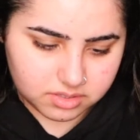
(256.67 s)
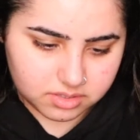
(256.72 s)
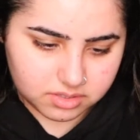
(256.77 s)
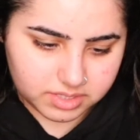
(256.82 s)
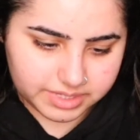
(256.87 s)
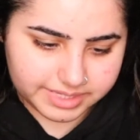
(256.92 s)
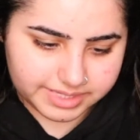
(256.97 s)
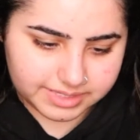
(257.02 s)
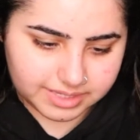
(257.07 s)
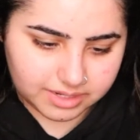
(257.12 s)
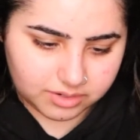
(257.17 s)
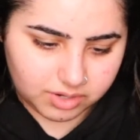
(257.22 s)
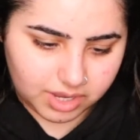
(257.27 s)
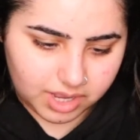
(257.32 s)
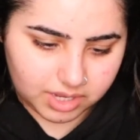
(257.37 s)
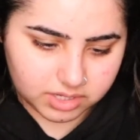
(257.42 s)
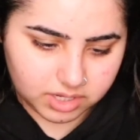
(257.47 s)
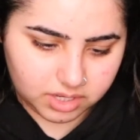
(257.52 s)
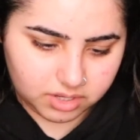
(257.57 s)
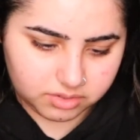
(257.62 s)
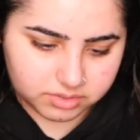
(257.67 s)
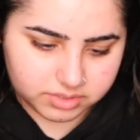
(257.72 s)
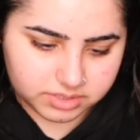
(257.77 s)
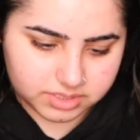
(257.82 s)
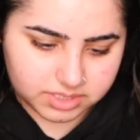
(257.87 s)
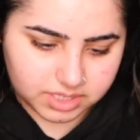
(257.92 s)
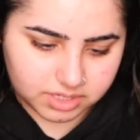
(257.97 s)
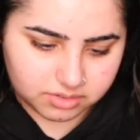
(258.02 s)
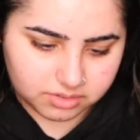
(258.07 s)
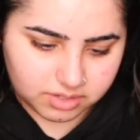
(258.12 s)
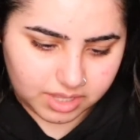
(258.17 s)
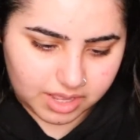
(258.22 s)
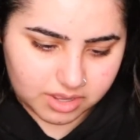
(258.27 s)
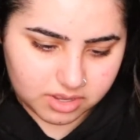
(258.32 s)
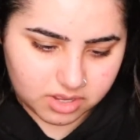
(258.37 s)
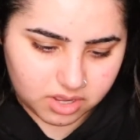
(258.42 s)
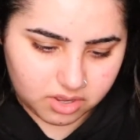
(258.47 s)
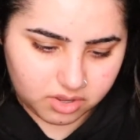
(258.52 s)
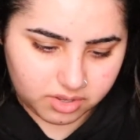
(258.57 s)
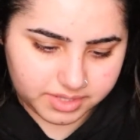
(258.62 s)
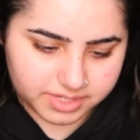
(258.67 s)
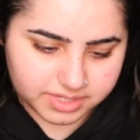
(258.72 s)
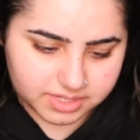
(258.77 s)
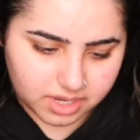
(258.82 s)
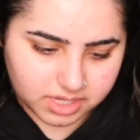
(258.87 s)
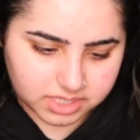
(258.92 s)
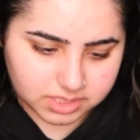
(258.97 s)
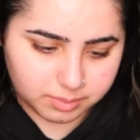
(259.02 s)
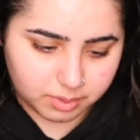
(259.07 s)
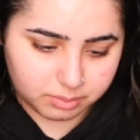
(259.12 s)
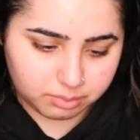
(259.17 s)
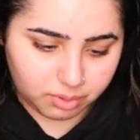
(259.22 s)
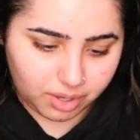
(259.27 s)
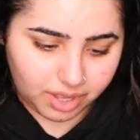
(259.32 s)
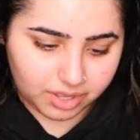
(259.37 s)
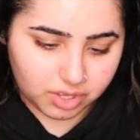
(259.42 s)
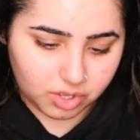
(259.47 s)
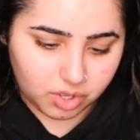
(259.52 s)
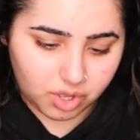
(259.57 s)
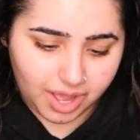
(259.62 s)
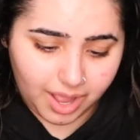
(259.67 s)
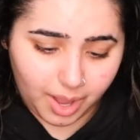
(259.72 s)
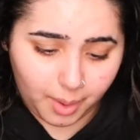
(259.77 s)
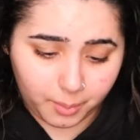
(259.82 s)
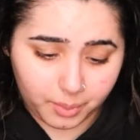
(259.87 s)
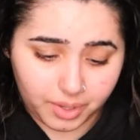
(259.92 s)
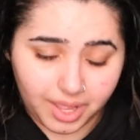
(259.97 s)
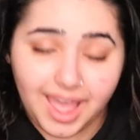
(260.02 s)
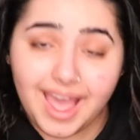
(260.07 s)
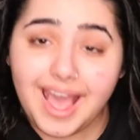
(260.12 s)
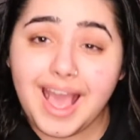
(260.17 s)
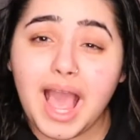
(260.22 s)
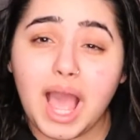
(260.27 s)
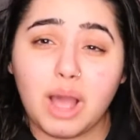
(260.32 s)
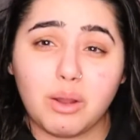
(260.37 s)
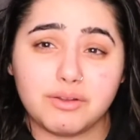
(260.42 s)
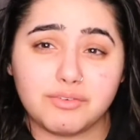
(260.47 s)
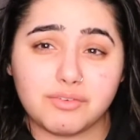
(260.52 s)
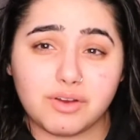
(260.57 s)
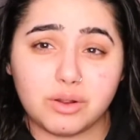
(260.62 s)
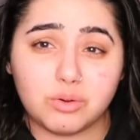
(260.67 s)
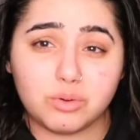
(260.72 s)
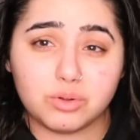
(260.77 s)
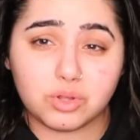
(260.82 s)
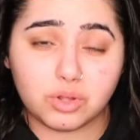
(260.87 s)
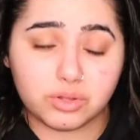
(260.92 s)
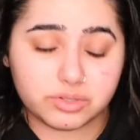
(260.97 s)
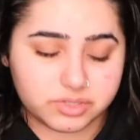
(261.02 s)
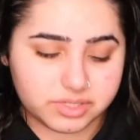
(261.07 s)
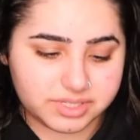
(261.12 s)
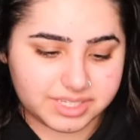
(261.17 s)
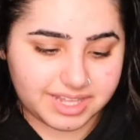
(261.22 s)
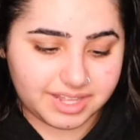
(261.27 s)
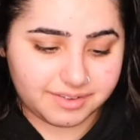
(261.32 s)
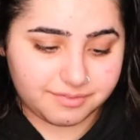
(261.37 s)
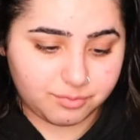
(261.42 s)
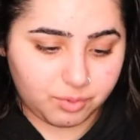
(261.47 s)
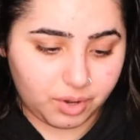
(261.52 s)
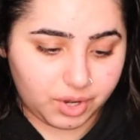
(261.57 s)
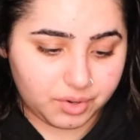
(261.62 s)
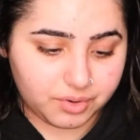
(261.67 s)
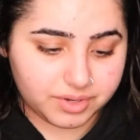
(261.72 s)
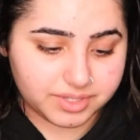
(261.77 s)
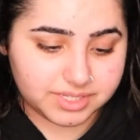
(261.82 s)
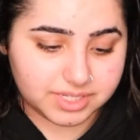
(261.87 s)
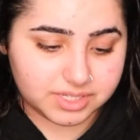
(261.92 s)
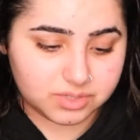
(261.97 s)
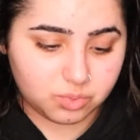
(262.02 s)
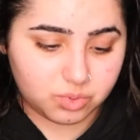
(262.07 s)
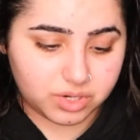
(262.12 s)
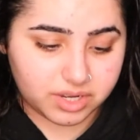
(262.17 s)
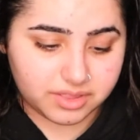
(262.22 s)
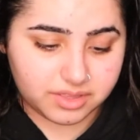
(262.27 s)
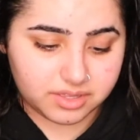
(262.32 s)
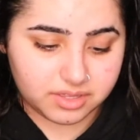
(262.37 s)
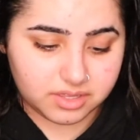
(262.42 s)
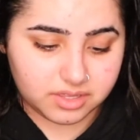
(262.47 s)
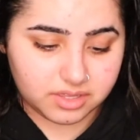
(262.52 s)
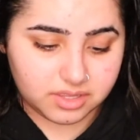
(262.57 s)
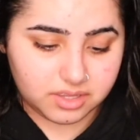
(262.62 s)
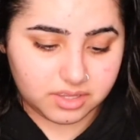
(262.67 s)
There's cetyl alcohol, stearyl alcohol, and there's isopropyl alcohol. However, I will also say that fragrance is one of the,